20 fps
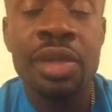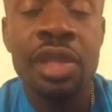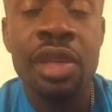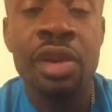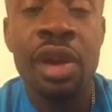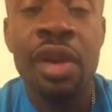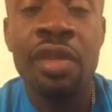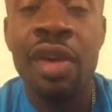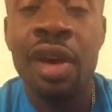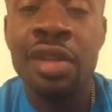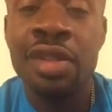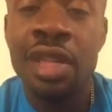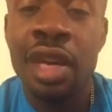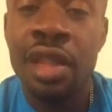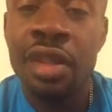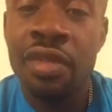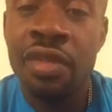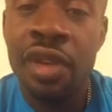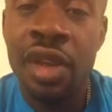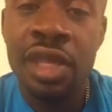They don't have
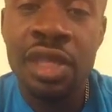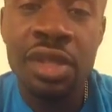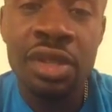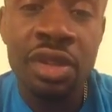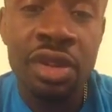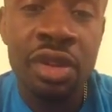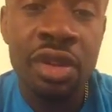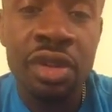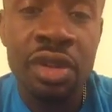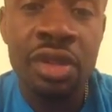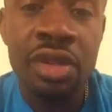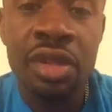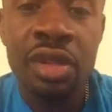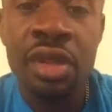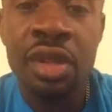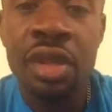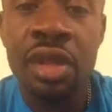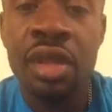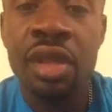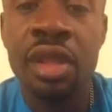outside investors.
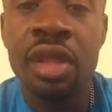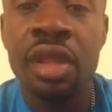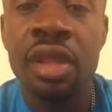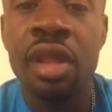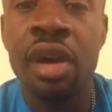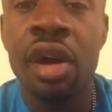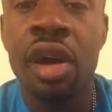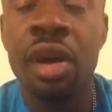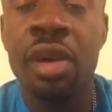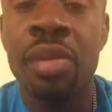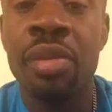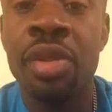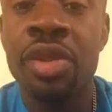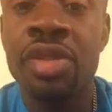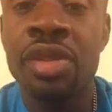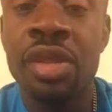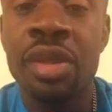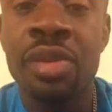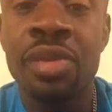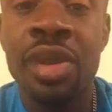
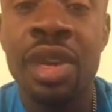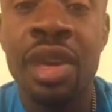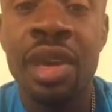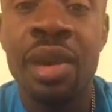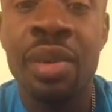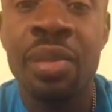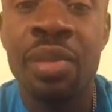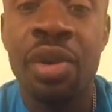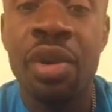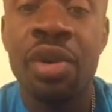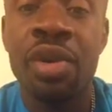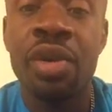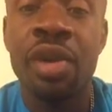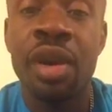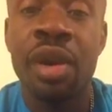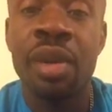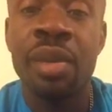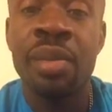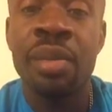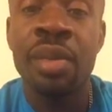Most of them can't
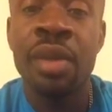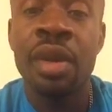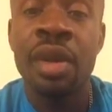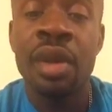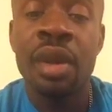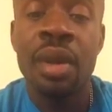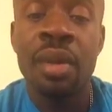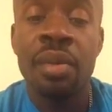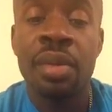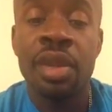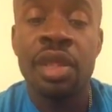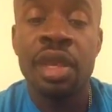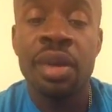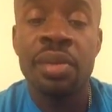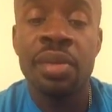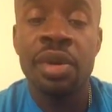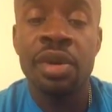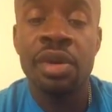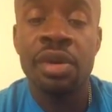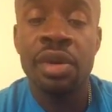program, but they
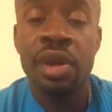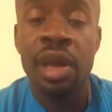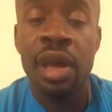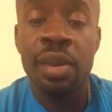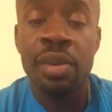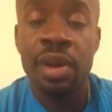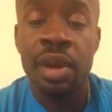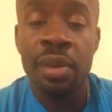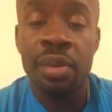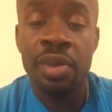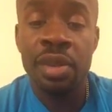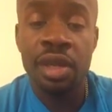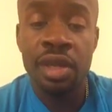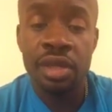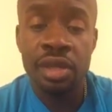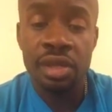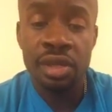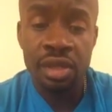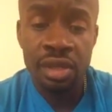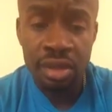build app
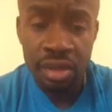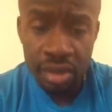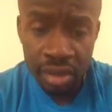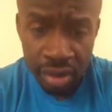companies.